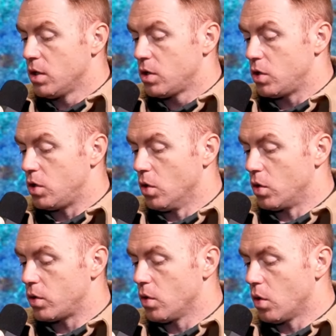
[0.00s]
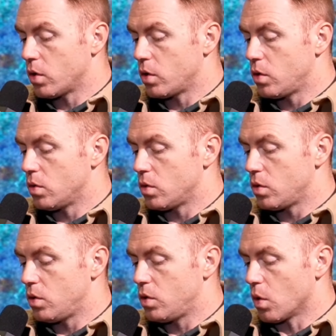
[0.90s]
your your you
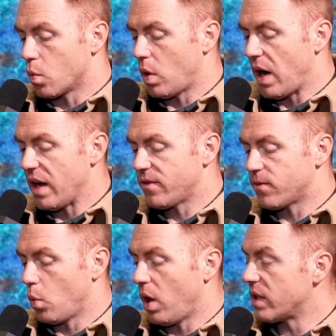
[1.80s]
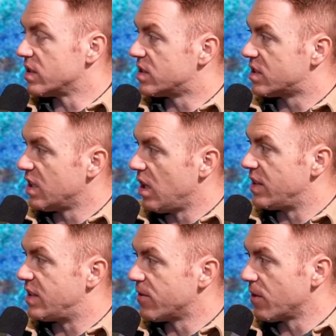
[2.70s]
your wife wants a set, a
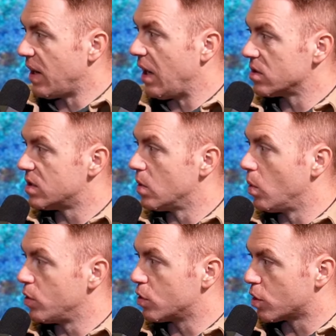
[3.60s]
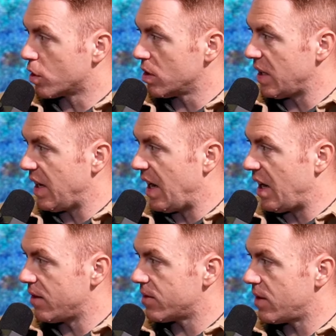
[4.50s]
different house than the one you yeah. currently
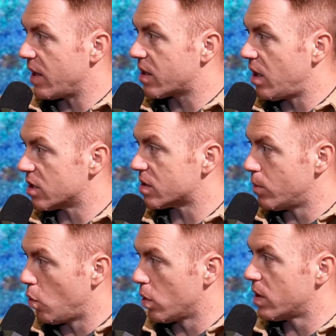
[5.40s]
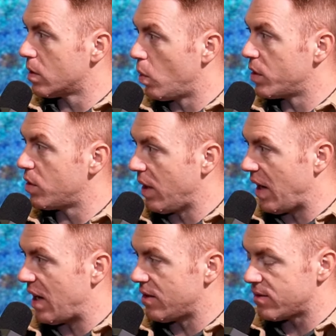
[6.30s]
have. It yeah. costs more than the one you
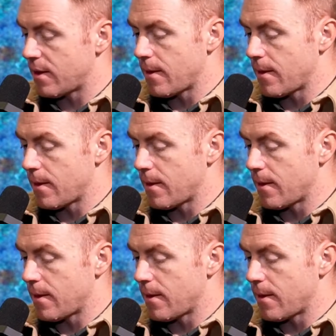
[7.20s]
have. Yeah,